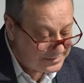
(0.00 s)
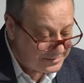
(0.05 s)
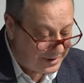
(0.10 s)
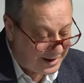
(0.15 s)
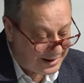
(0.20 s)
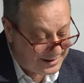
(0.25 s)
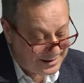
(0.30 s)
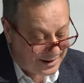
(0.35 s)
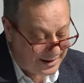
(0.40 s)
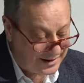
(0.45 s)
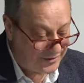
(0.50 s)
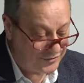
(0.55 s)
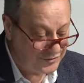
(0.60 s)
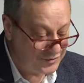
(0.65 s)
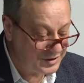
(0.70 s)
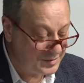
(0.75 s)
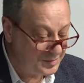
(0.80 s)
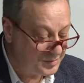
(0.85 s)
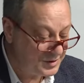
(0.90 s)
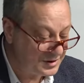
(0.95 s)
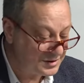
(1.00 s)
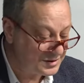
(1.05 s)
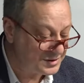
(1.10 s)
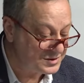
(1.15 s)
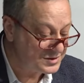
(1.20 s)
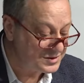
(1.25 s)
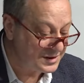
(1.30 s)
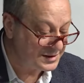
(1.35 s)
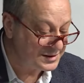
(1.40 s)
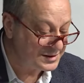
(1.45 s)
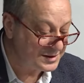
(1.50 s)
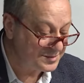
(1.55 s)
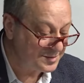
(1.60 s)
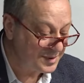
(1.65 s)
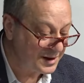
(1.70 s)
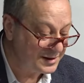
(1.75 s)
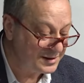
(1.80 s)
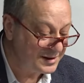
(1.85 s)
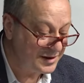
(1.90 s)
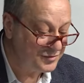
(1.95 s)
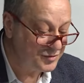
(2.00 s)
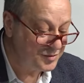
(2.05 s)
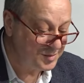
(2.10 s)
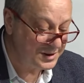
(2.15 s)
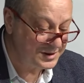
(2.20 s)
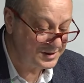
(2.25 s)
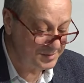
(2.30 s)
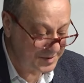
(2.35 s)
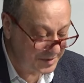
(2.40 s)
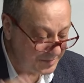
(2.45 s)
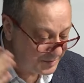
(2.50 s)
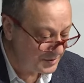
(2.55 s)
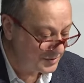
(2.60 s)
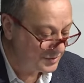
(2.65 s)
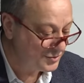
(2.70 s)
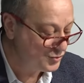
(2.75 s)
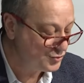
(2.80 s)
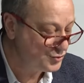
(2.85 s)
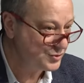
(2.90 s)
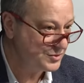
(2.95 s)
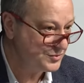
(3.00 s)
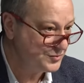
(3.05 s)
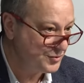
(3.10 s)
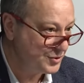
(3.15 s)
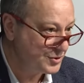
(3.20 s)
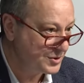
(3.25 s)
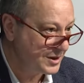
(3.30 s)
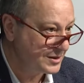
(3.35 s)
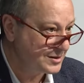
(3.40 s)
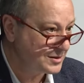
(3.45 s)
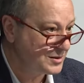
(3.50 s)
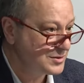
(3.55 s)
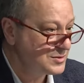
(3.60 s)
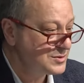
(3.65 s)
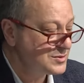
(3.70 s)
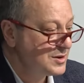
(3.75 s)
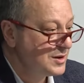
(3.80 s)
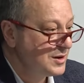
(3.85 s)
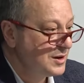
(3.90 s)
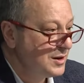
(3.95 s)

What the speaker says: I have to repeat this and remind everybody, people usually forget this.